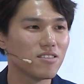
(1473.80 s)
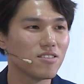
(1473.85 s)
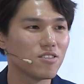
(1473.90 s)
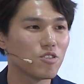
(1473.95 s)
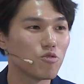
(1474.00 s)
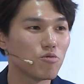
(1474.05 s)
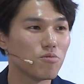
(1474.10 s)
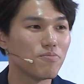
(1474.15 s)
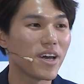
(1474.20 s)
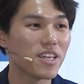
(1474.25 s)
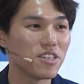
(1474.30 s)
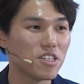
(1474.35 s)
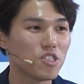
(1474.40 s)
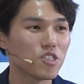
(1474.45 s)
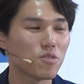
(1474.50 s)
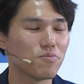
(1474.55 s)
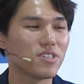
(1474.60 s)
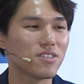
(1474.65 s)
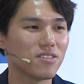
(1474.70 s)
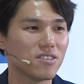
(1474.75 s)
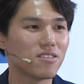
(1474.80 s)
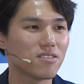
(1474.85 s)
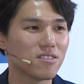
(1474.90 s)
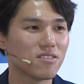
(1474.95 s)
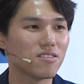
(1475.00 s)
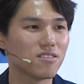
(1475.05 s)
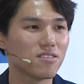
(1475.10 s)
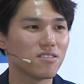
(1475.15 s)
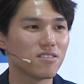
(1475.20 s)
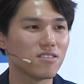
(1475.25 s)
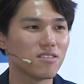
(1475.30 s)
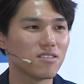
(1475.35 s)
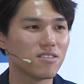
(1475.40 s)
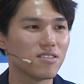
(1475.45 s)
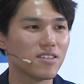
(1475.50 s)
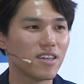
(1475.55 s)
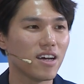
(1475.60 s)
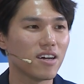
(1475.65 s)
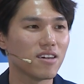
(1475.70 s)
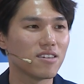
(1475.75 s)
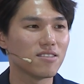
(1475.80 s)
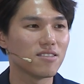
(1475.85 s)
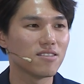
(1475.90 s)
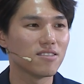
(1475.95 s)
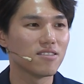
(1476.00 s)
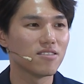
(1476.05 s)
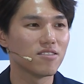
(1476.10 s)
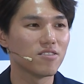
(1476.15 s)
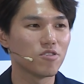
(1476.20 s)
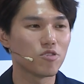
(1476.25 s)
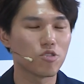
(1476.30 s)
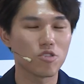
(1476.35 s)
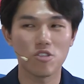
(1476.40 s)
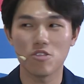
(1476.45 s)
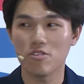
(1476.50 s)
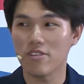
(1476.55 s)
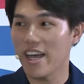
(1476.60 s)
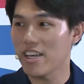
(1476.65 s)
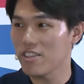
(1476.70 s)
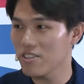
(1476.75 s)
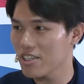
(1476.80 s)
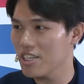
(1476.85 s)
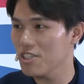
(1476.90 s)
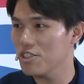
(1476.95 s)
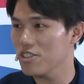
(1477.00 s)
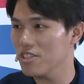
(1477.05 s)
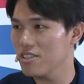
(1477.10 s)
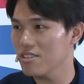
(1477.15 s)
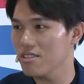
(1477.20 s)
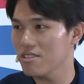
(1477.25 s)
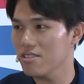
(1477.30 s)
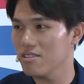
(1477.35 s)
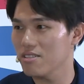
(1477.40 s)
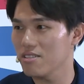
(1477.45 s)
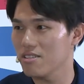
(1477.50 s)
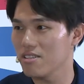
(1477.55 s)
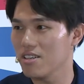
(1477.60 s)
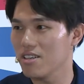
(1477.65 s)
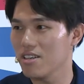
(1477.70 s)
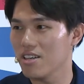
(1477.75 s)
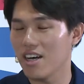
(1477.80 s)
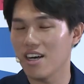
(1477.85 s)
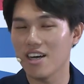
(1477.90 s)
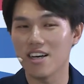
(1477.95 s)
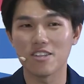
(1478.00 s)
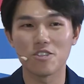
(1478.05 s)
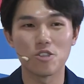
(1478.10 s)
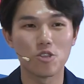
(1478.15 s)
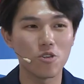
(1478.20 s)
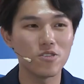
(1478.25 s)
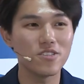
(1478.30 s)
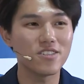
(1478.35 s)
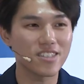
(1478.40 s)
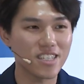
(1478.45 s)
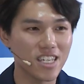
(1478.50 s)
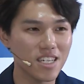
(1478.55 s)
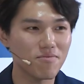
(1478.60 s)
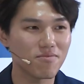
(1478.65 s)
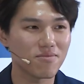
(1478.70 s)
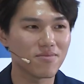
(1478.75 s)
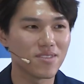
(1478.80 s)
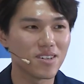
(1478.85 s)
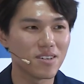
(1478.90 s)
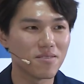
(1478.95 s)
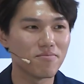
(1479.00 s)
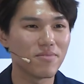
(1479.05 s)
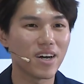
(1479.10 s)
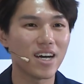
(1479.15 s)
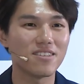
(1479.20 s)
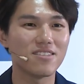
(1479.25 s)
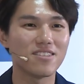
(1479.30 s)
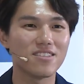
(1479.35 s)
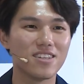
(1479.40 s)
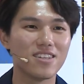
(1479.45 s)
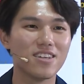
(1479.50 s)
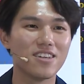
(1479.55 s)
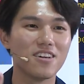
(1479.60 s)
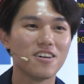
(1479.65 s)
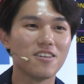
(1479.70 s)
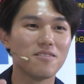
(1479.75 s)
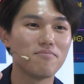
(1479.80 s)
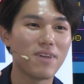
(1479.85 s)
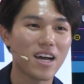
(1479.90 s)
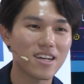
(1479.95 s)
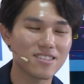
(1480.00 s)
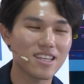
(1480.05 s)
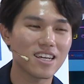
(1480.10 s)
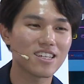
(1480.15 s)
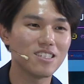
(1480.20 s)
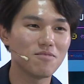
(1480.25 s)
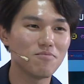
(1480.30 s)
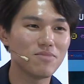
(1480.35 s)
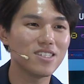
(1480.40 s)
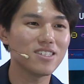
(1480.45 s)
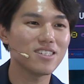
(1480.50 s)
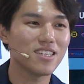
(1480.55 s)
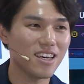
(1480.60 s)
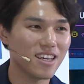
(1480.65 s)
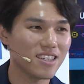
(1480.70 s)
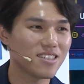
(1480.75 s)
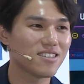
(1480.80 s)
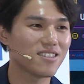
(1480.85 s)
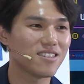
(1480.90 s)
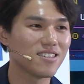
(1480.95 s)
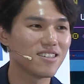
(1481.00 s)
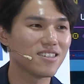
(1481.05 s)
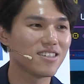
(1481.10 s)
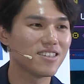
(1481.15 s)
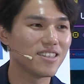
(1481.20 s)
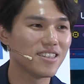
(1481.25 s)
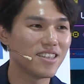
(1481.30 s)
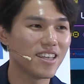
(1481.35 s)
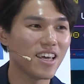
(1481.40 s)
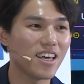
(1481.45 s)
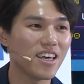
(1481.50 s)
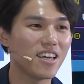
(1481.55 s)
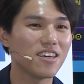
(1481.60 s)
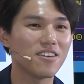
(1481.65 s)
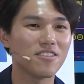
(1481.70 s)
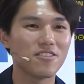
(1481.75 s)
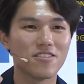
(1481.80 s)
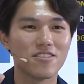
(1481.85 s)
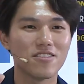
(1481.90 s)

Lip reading: to manage your business. Yeah, so education, don't skip. But Mark Zuckerberg, yes, they,